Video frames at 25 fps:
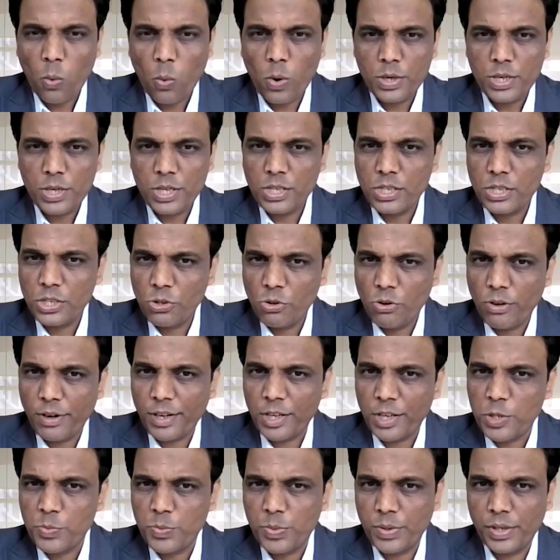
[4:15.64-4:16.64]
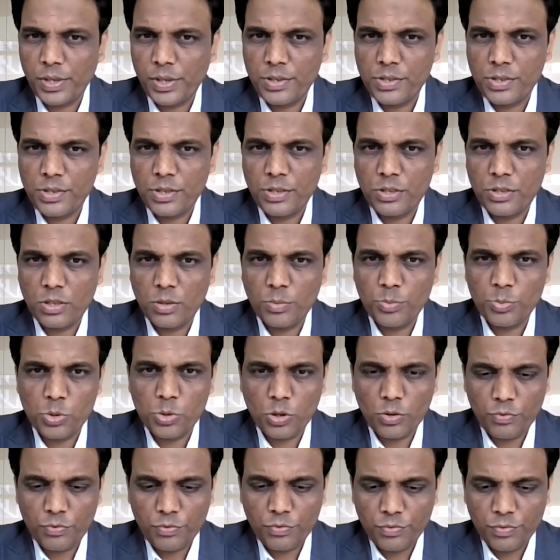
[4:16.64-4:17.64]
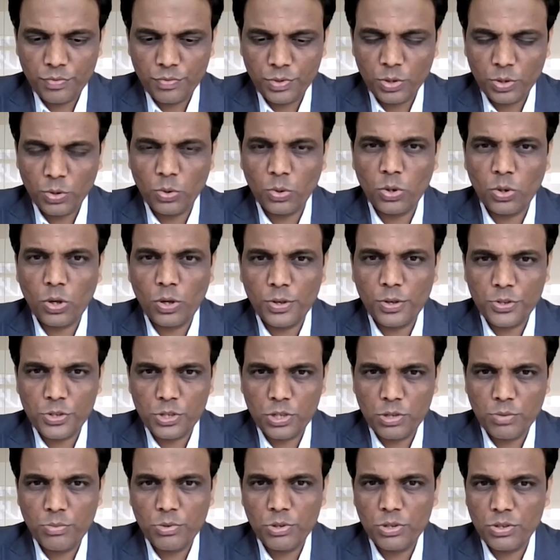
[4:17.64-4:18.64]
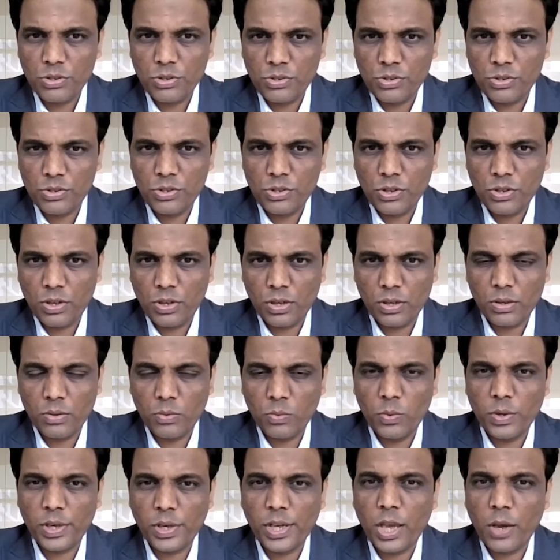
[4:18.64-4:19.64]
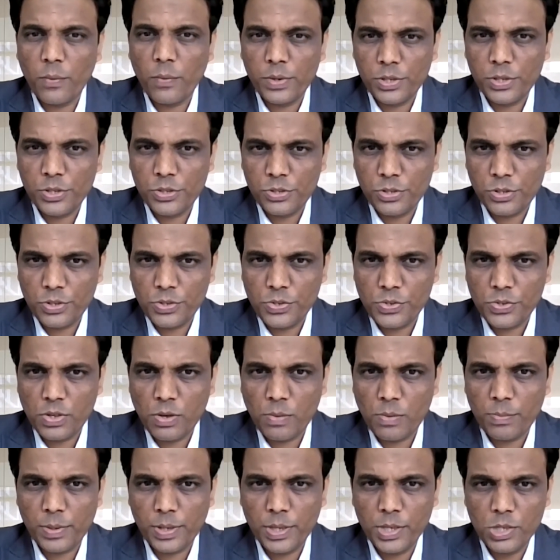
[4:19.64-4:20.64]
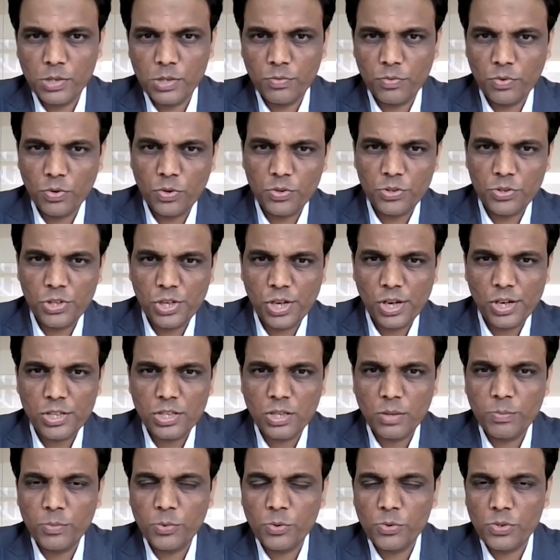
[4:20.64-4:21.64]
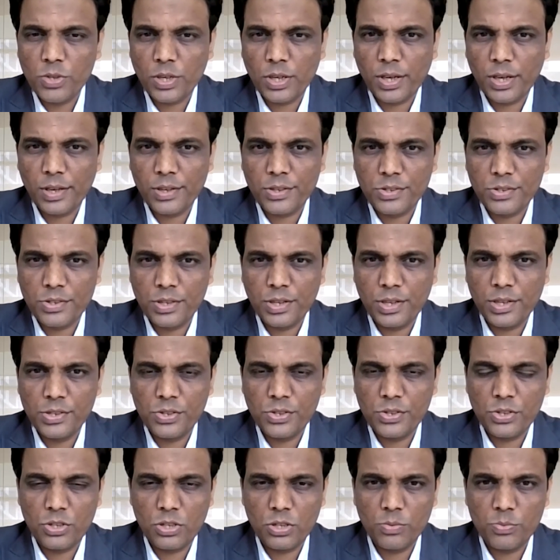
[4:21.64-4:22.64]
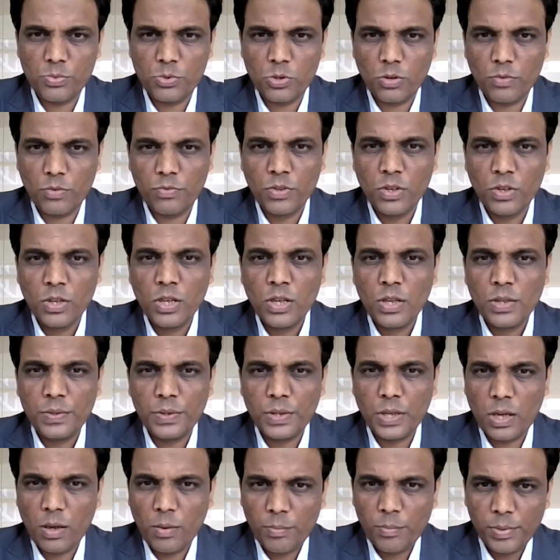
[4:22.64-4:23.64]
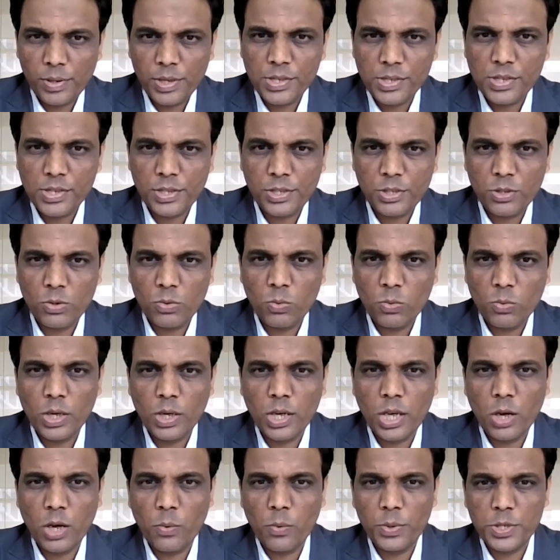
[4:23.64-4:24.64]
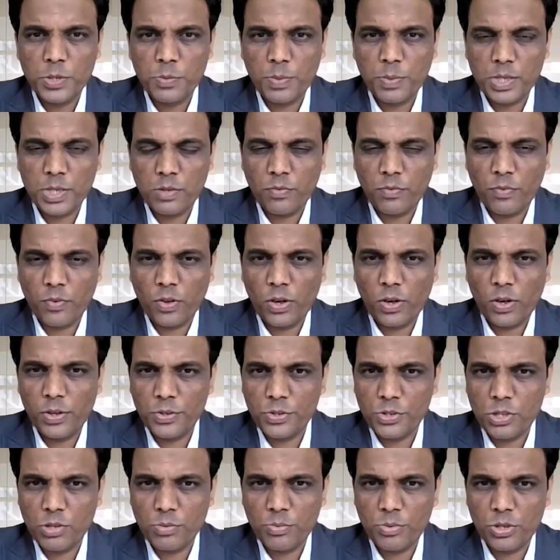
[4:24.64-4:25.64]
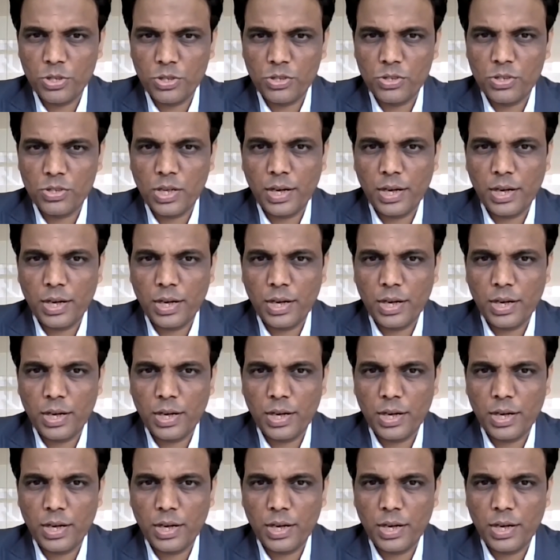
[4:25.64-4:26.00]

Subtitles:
What is your experience in terms of the overall distribution since you're working with insurance companies? If you could share some user case studies in terms of the companies that you're working with specifically on the distribution